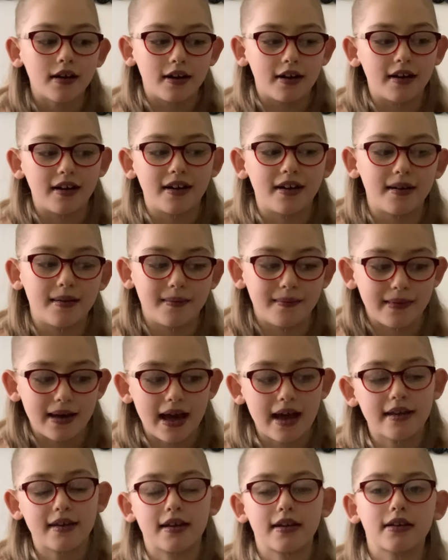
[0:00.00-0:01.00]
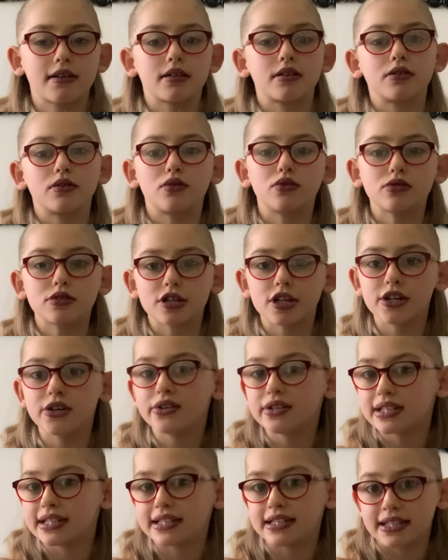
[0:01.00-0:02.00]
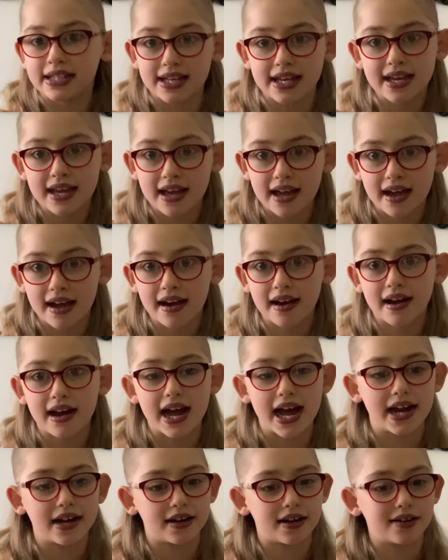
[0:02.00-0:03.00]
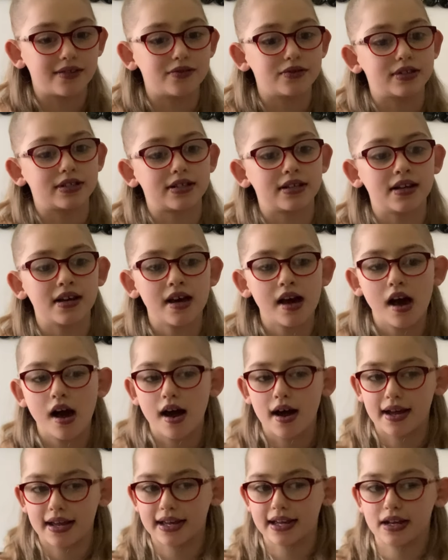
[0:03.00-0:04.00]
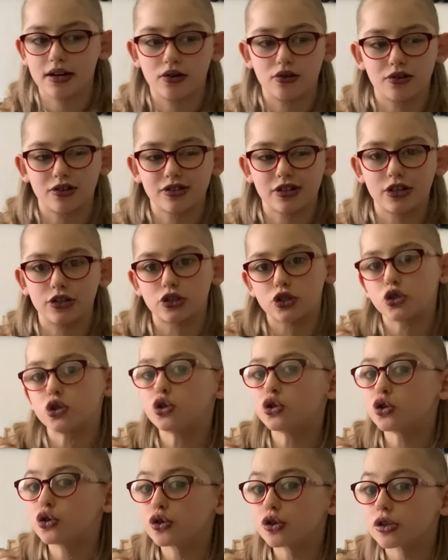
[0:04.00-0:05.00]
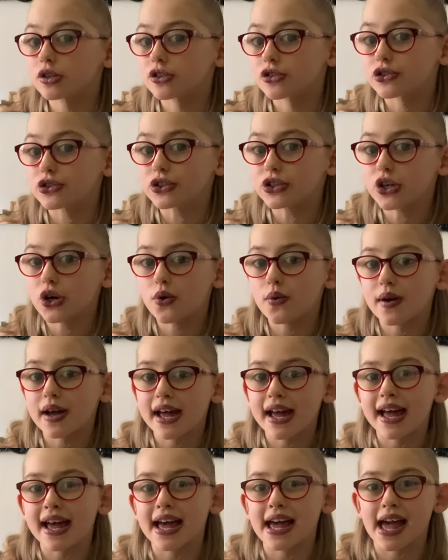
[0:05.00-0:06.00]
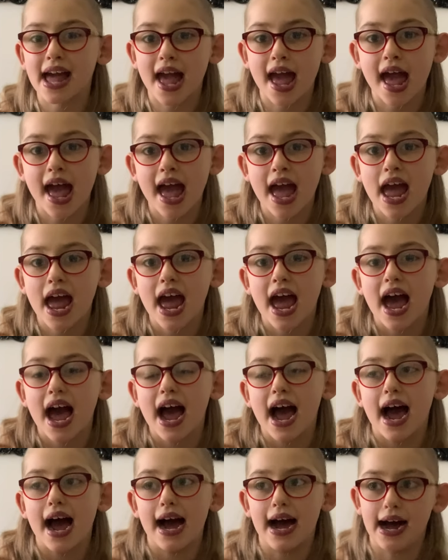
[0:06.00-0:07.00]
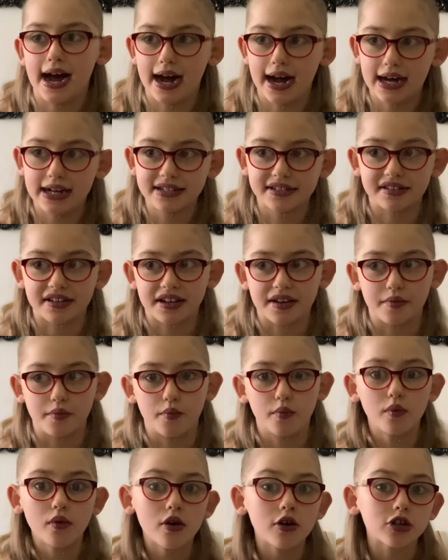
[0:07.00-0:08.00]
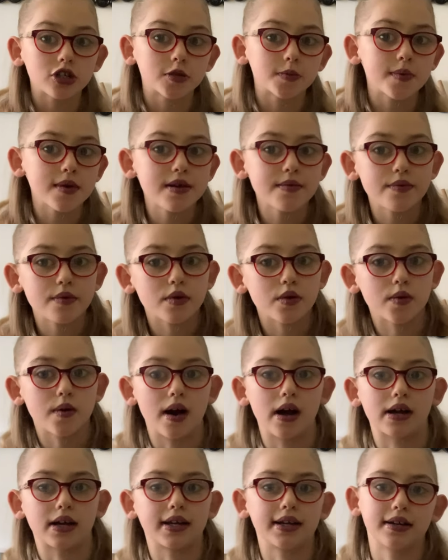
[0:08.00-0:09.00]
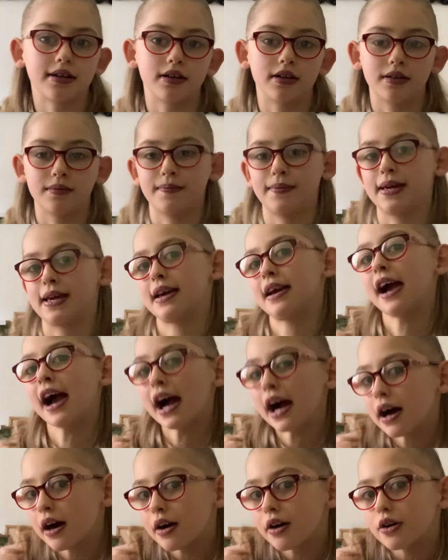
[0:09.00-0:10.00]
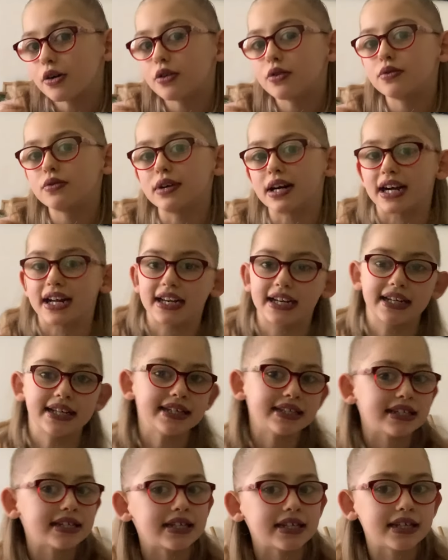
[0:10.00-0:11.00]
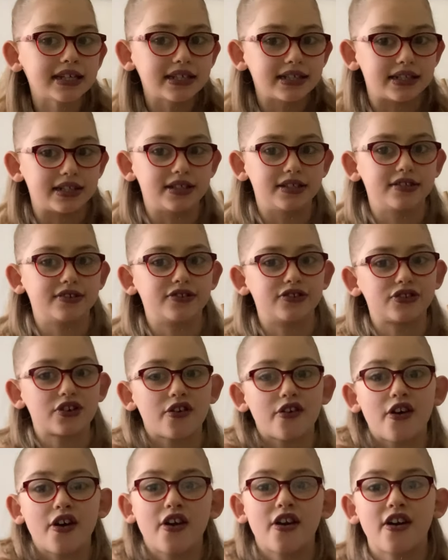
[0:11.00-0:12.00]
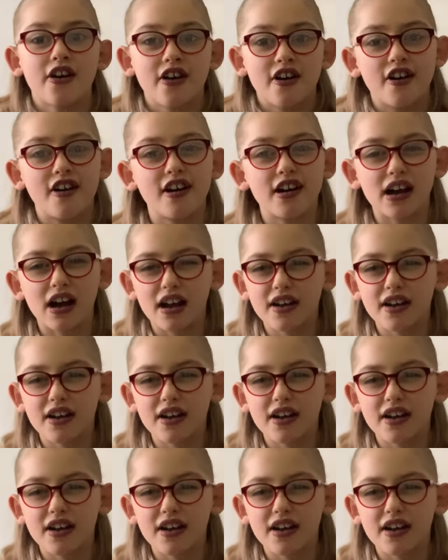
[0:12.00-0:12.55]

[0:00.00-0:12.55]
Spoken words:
And I can also see it, and I can also talk through it, and I can watch people, I can be out and in, and I